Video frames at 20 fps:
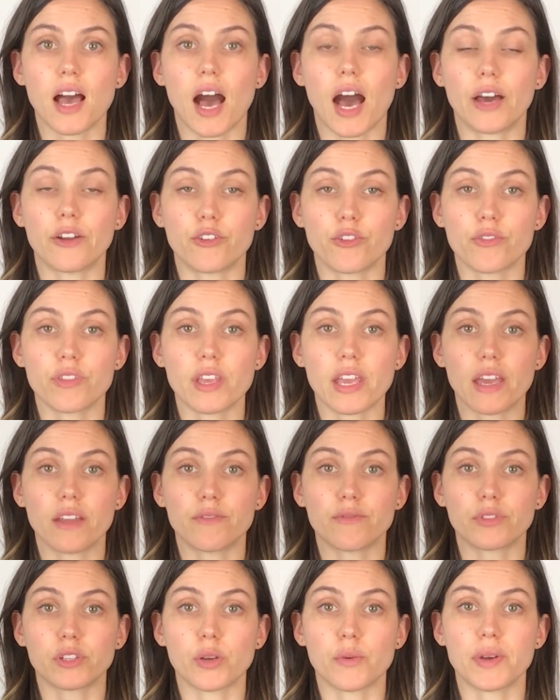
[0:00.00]
under the
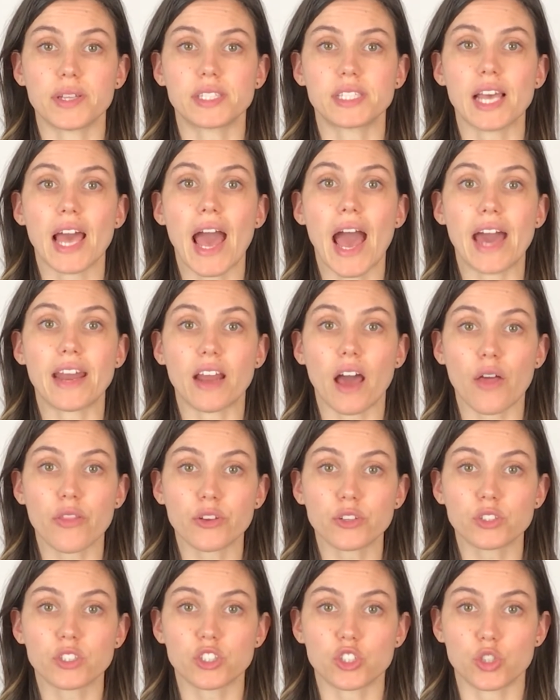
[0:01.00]
influence, and
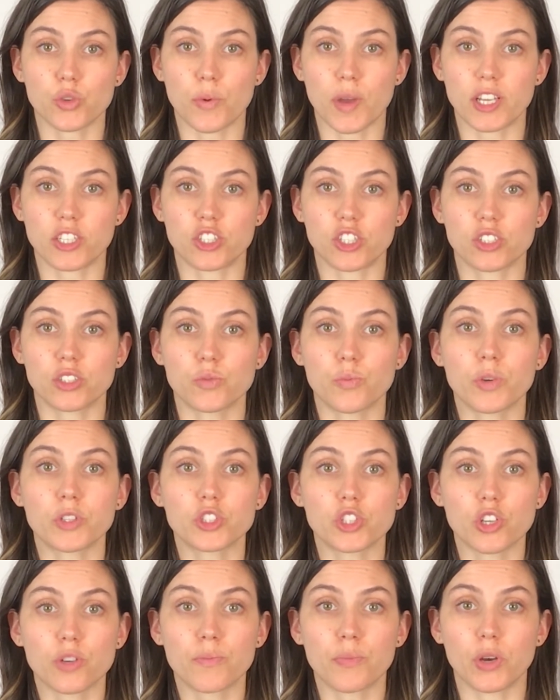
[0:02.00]
other situations
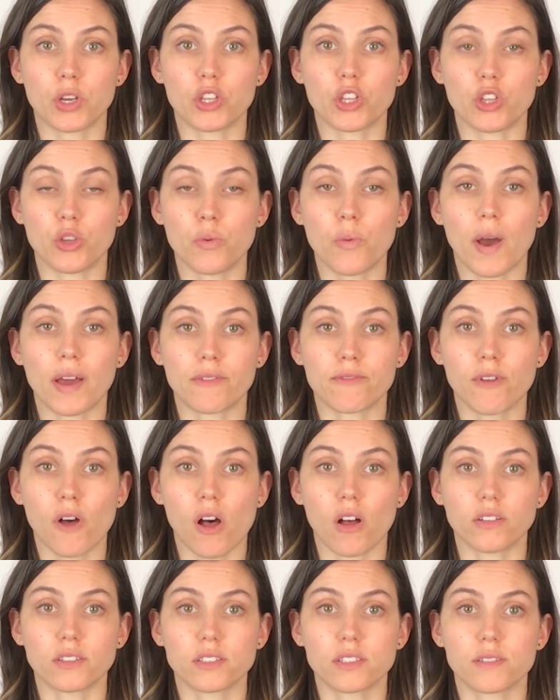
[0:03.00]
which could put you at
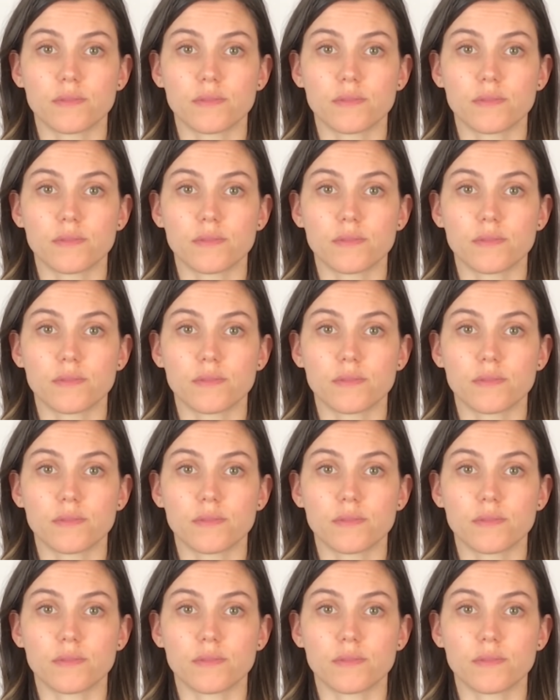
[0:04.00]
fault.